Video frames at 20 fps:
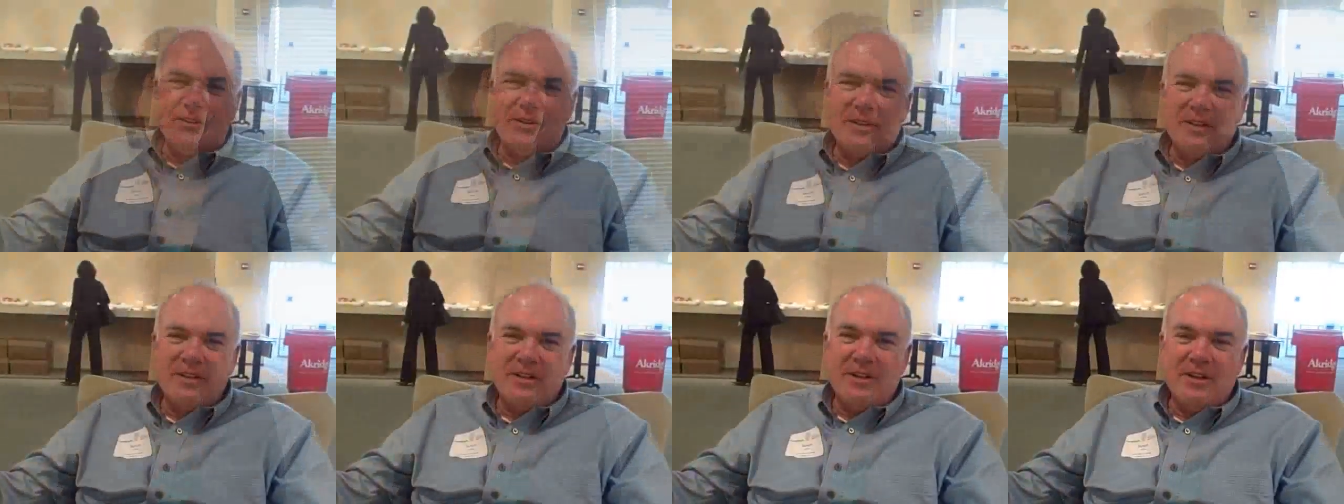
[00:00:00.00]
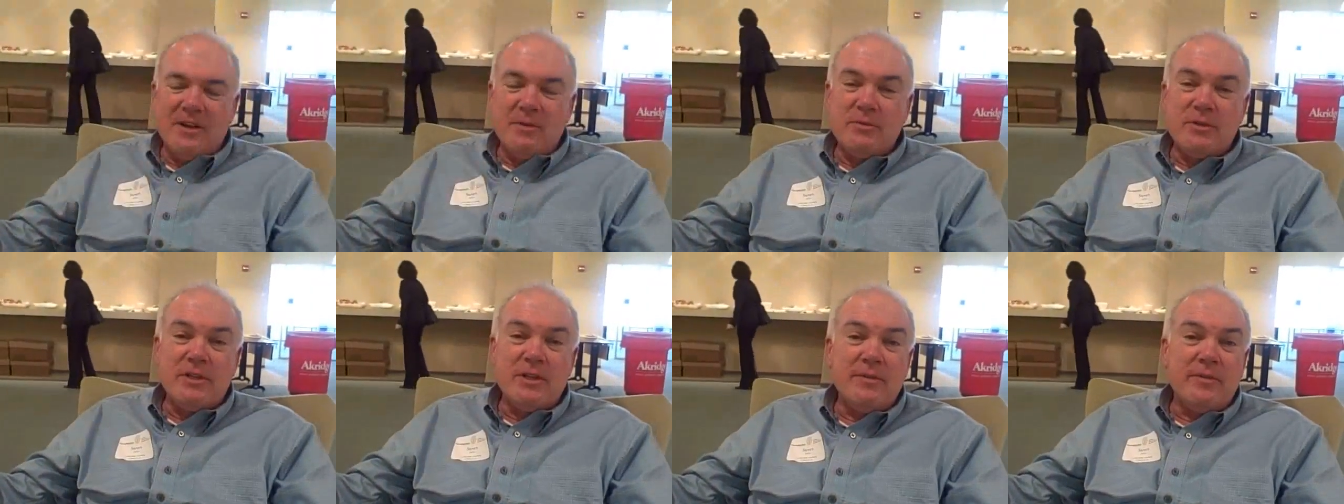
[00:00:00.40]
Okay,
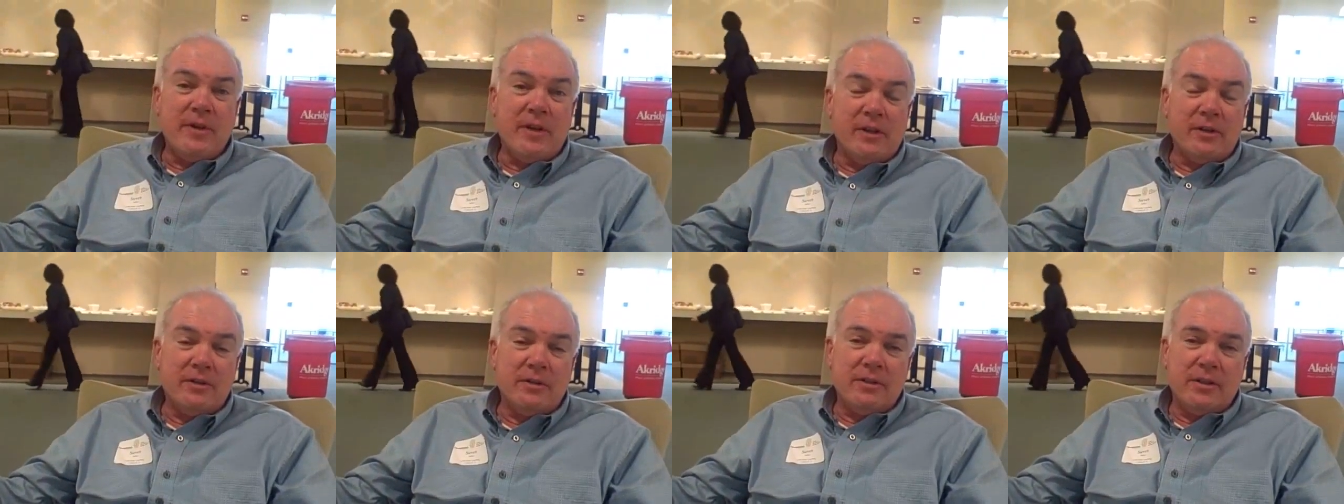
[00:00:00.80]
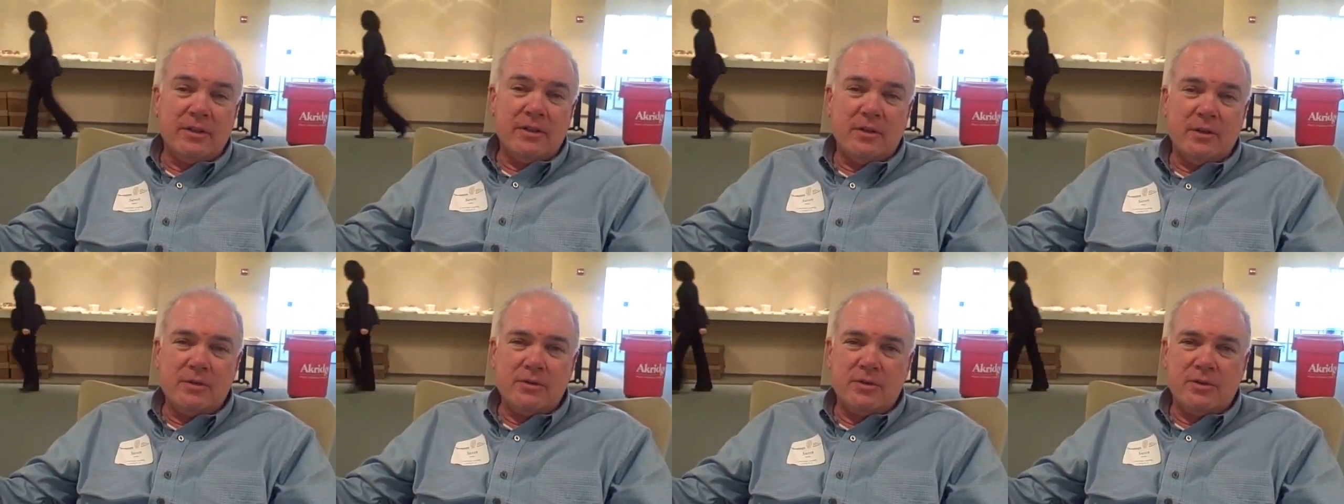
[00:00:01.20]
I'm Steve Heller. I
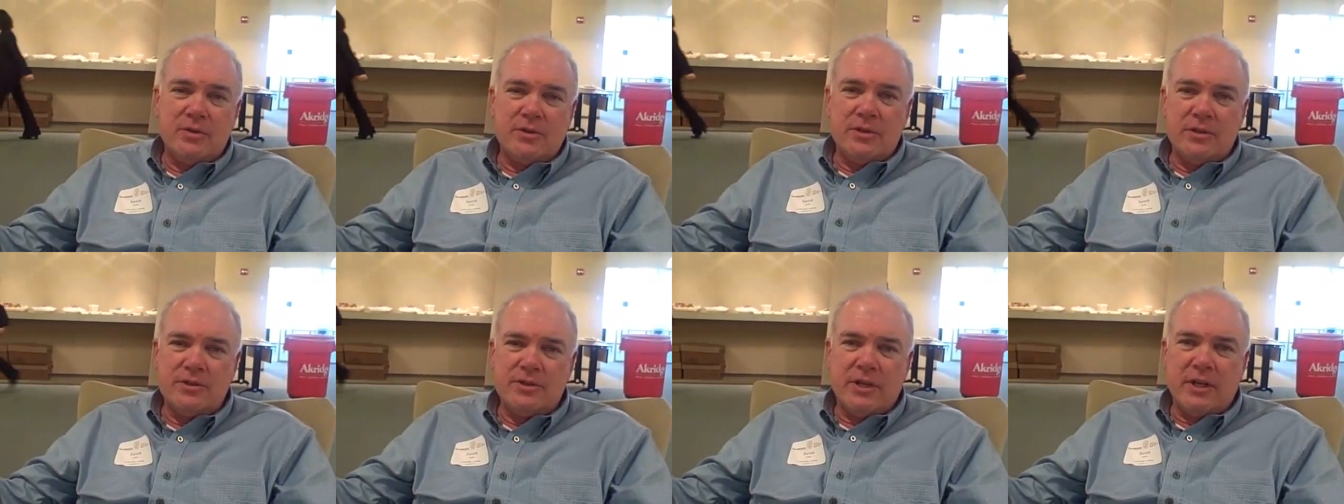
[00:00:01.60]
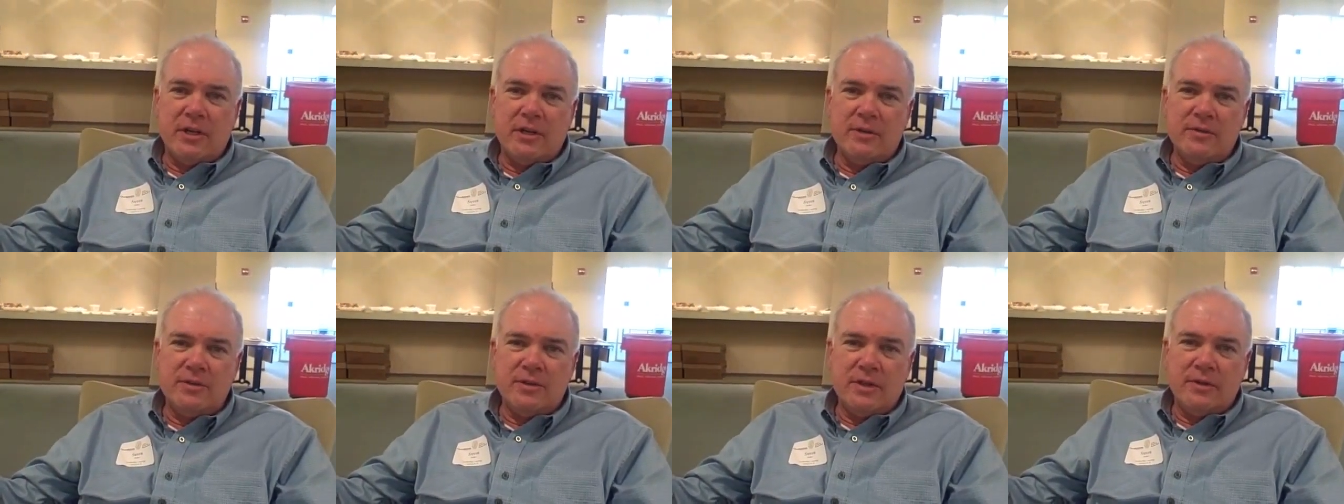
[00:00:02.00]
coach
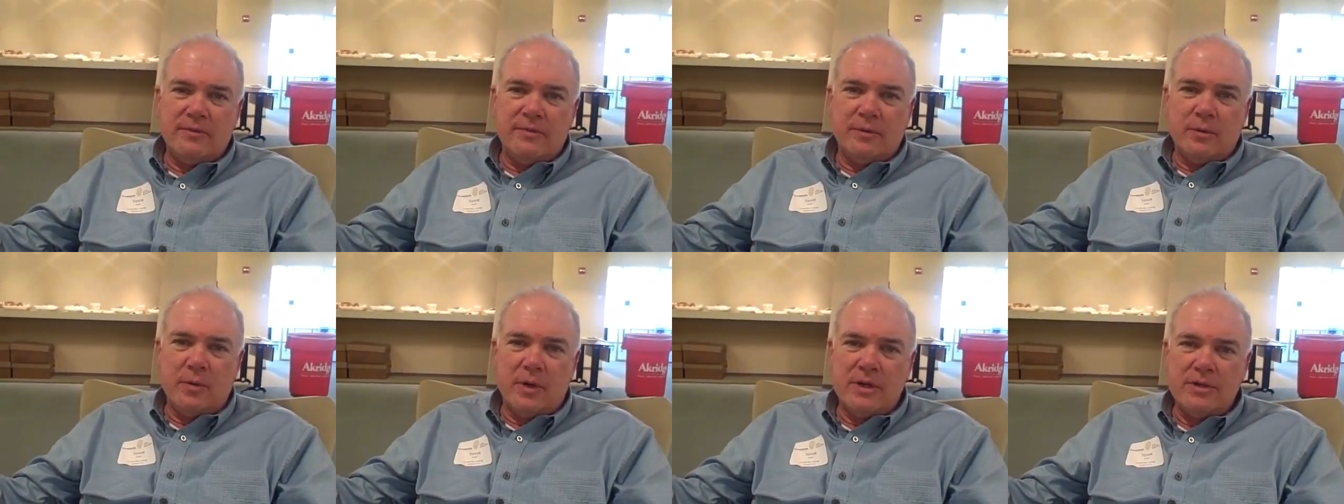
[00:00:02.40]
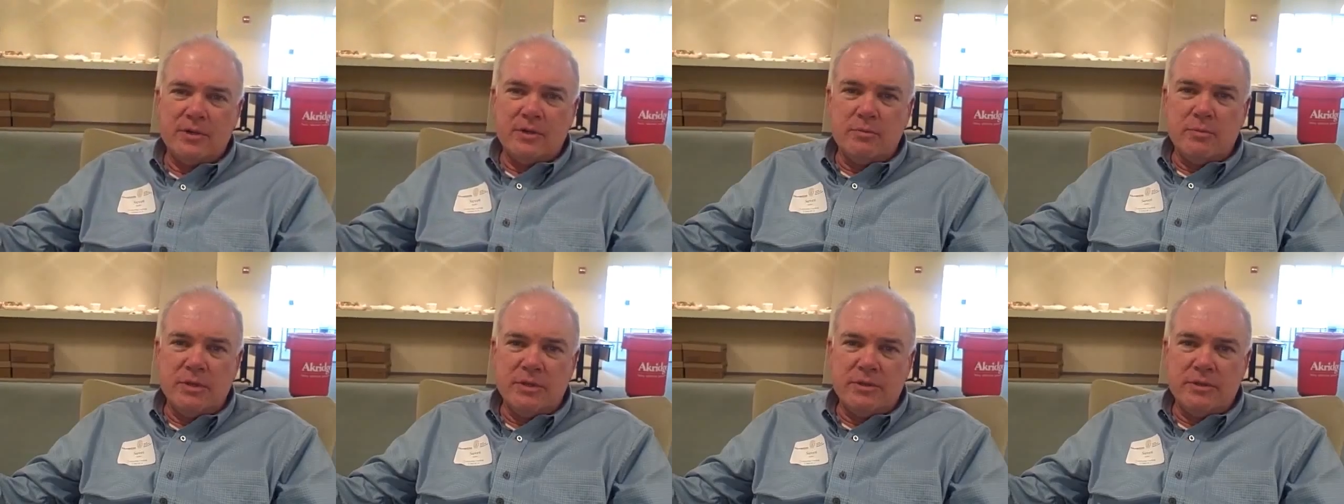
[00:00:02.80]
executives at
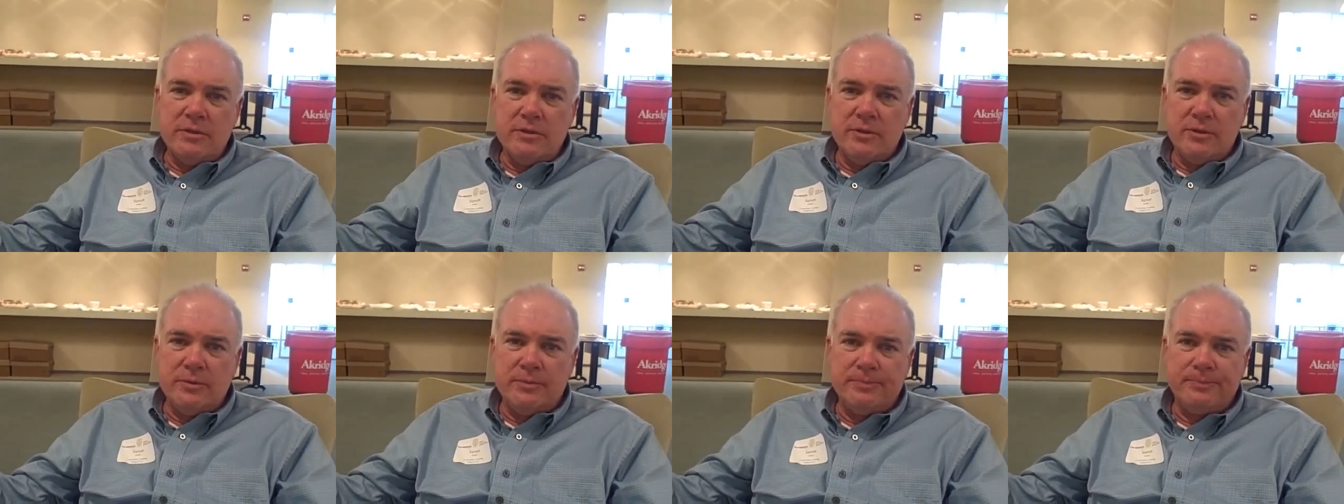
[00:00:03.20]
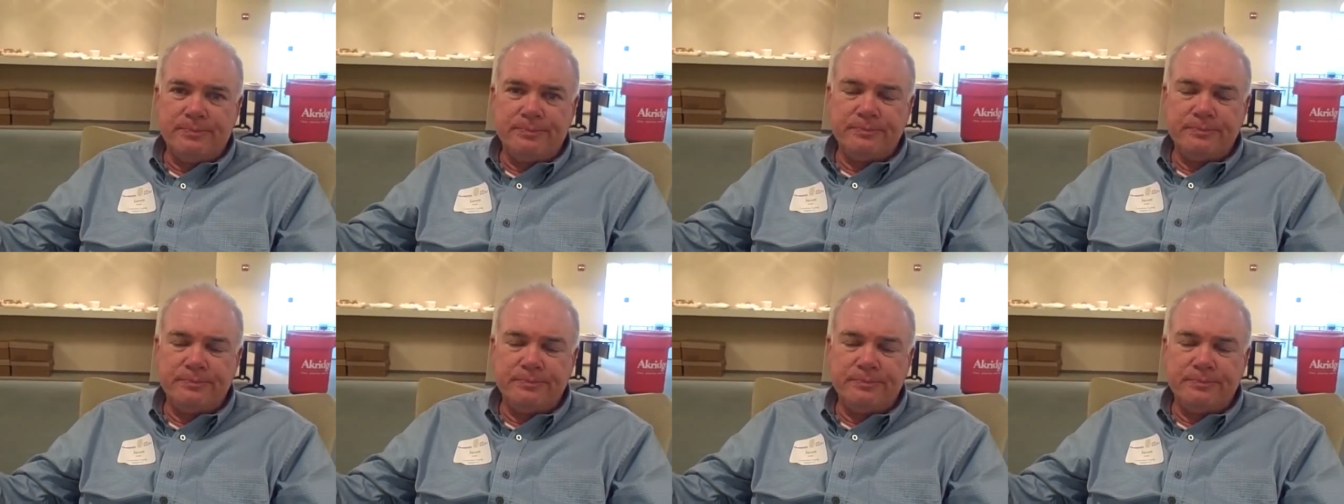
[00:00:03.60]
Verizon Business.